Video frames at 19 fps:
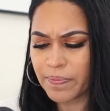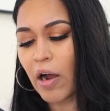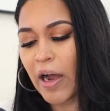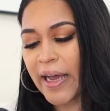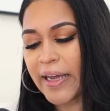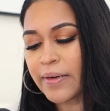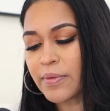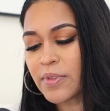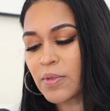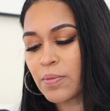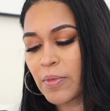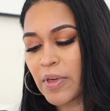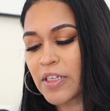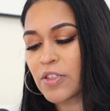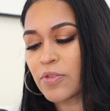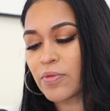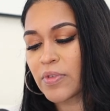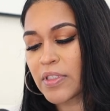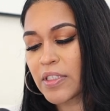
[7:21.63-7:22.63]
Items
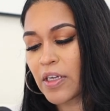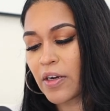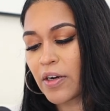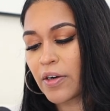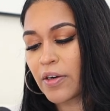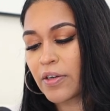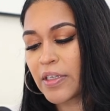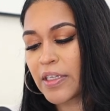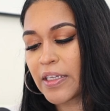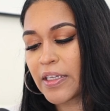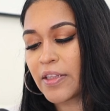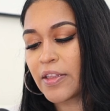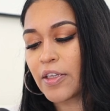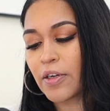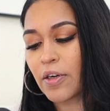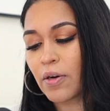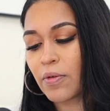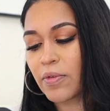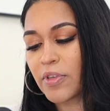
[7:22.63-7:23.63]
must return in
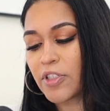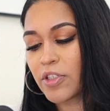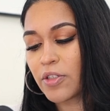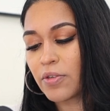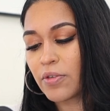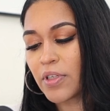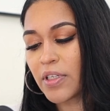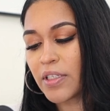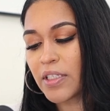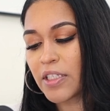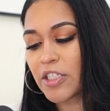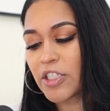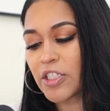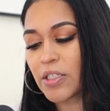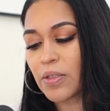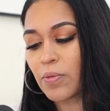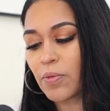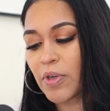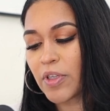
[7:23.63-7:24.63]
their original
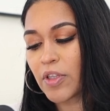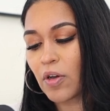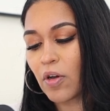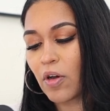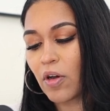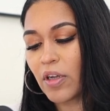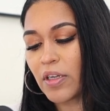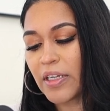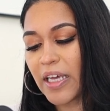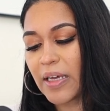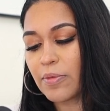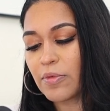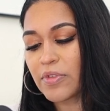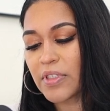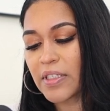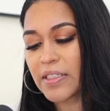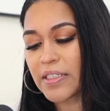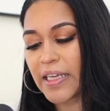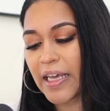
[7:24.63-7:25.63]
condition with all
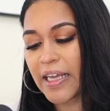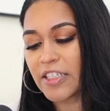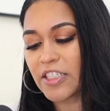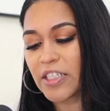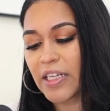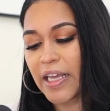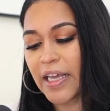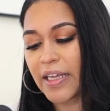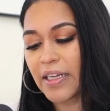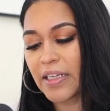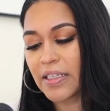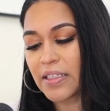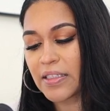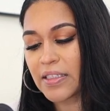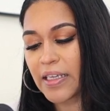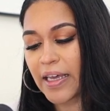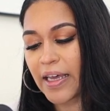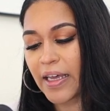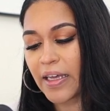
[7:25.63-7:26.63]
labels attached and
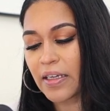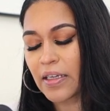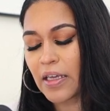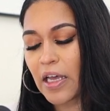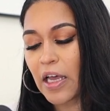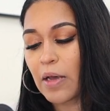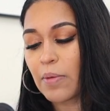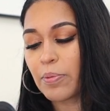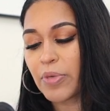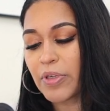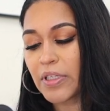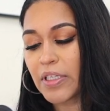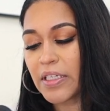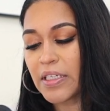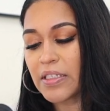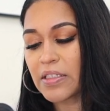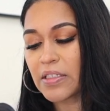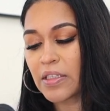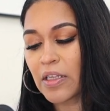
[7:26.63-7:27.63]
intact.
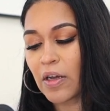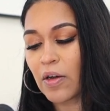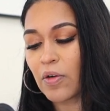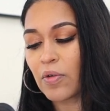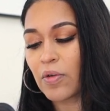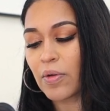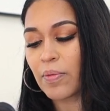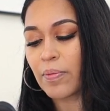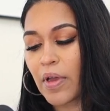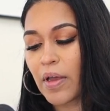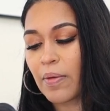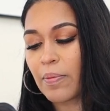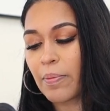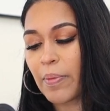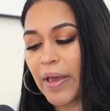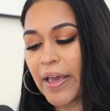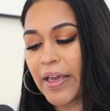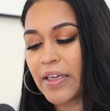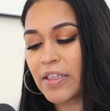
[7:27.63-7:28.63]
Please note,
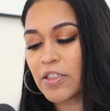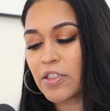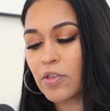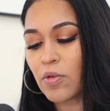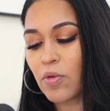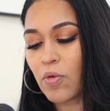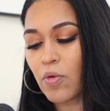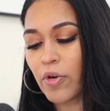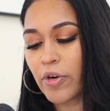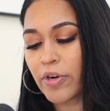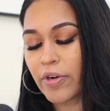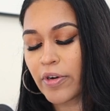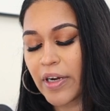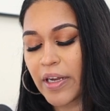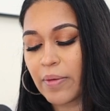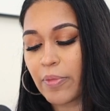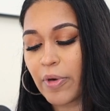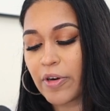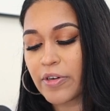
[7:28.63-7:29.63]
made to order
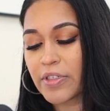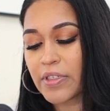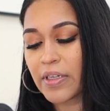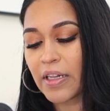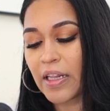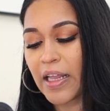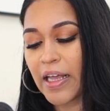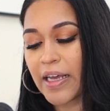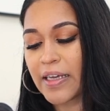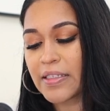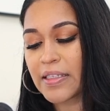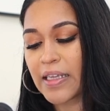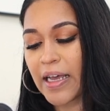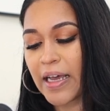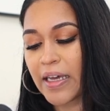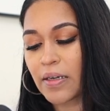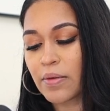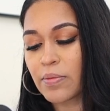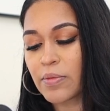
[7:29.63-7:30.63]
and personalized
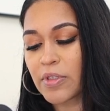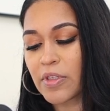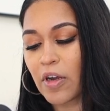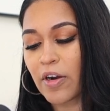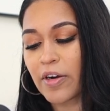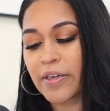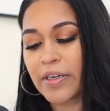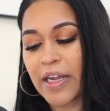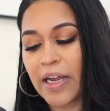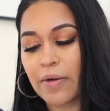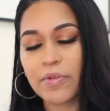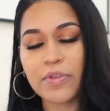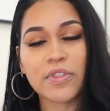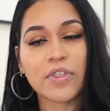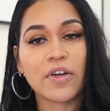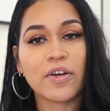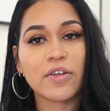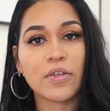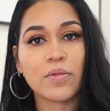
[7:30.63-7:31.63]
items are not
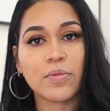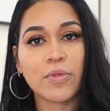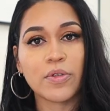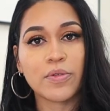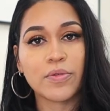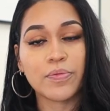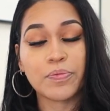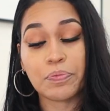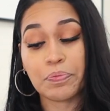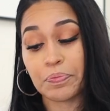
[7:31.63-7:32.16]
returnable.